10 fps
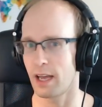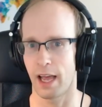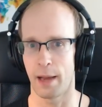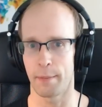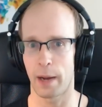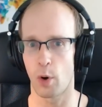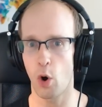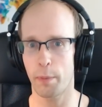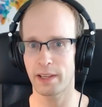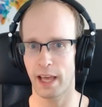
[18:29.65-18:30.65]
I'm
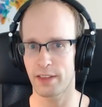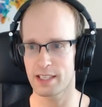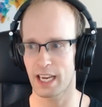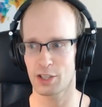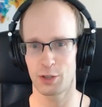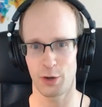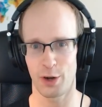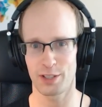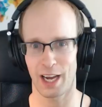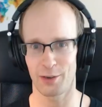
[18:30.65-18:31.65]
hoping that this actually
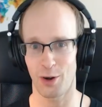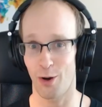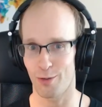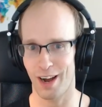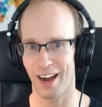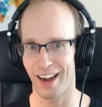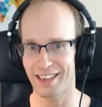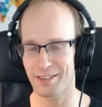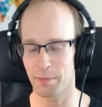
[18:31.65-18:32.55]
turns out all right.